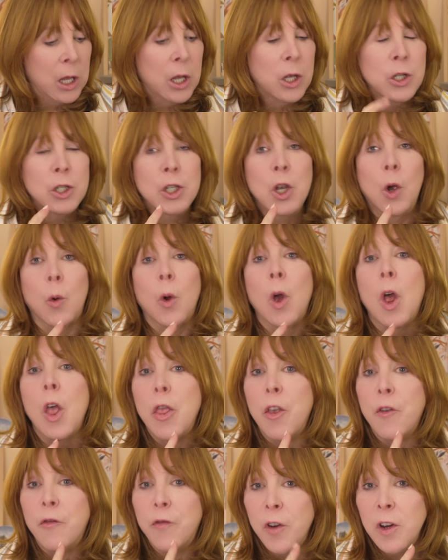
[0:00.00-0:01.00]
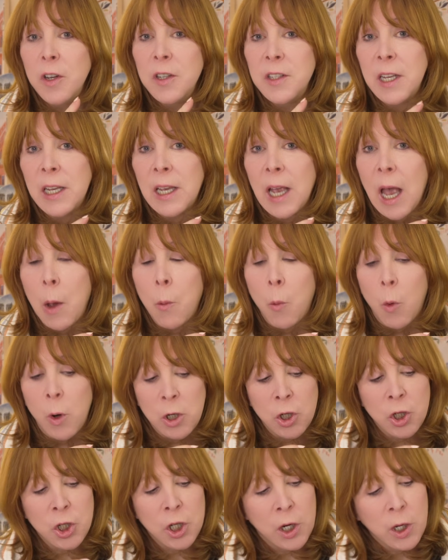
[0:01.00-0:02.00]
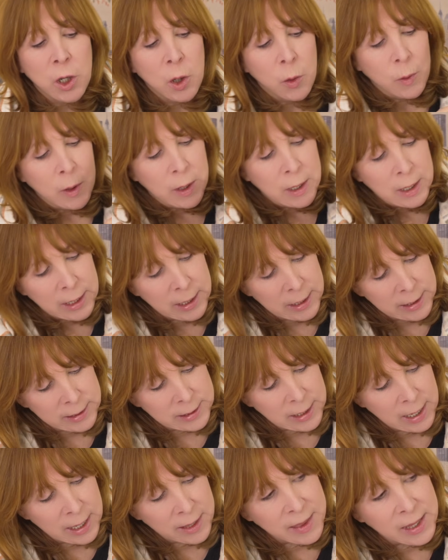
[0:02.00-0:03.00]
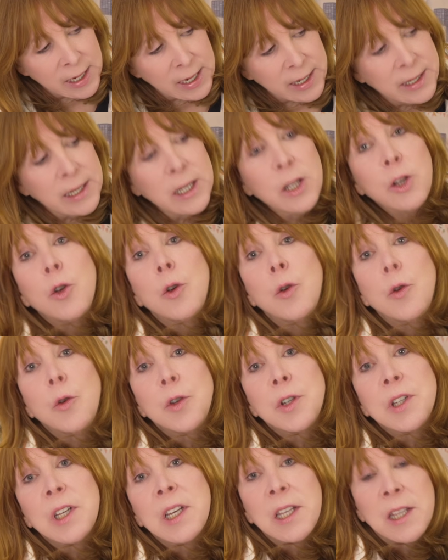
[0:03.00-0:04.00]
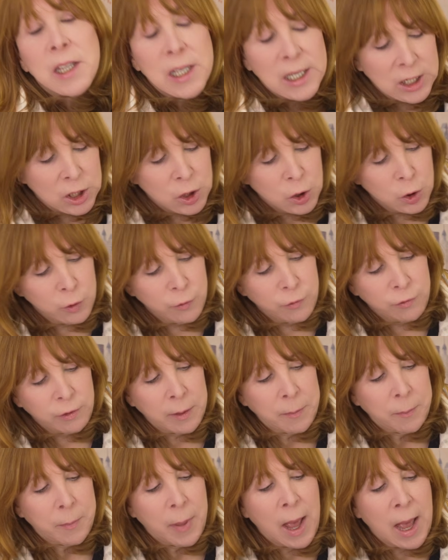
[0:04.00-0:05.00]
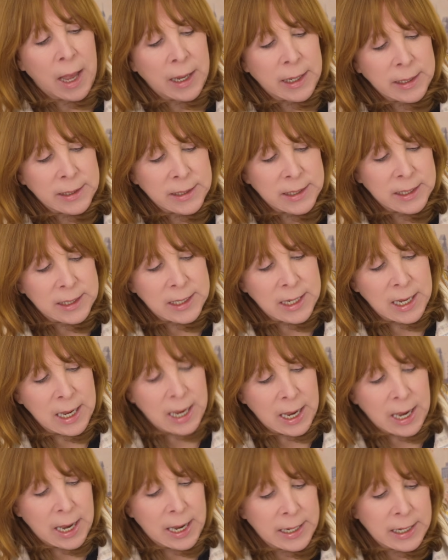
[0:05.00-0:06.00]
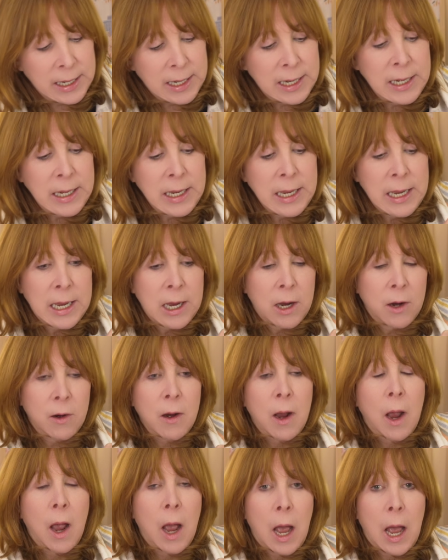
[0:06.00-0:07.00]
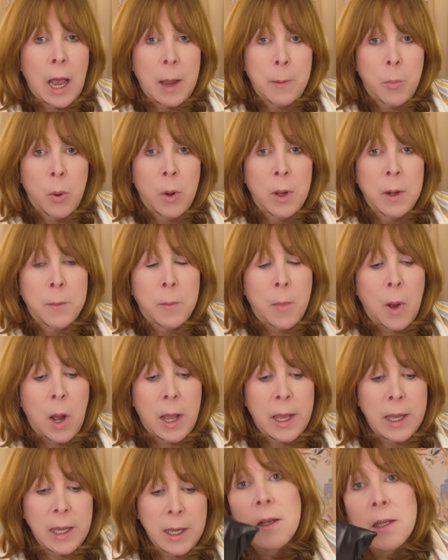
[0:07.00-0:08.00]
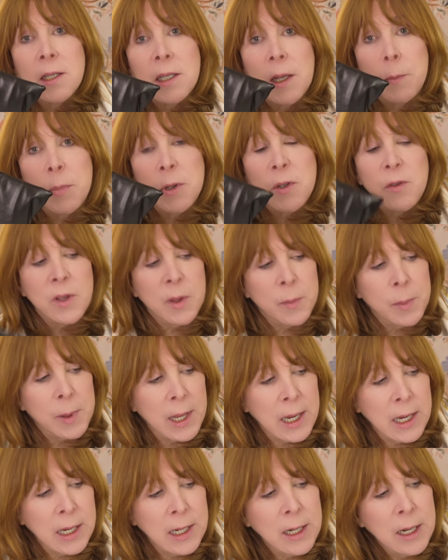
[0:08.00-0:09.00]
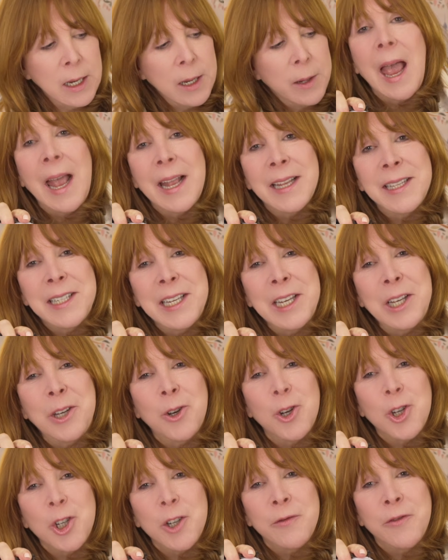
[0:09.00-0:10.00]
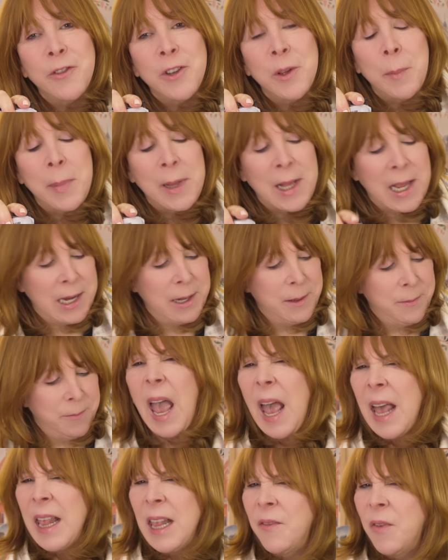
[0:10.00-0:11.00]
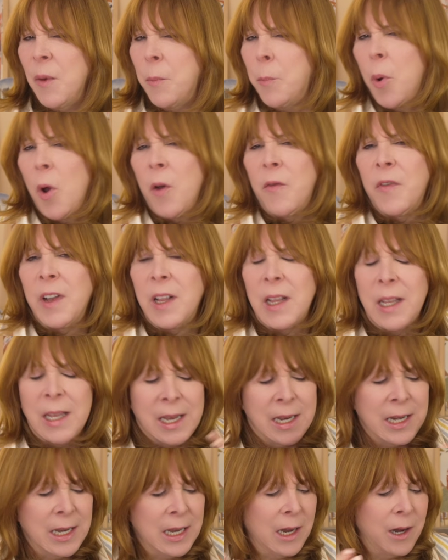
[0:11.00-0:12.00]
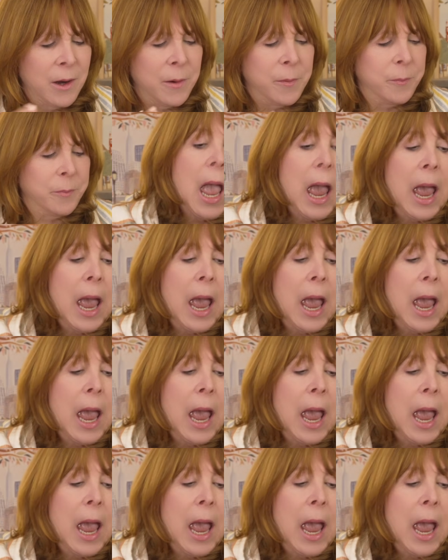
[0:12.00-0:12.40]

So the first thing I want to show you is that I did use these 2 front pockets. And in here, I put my slippers for the plane and seat cushion for the plane. And they fit perfectly in here.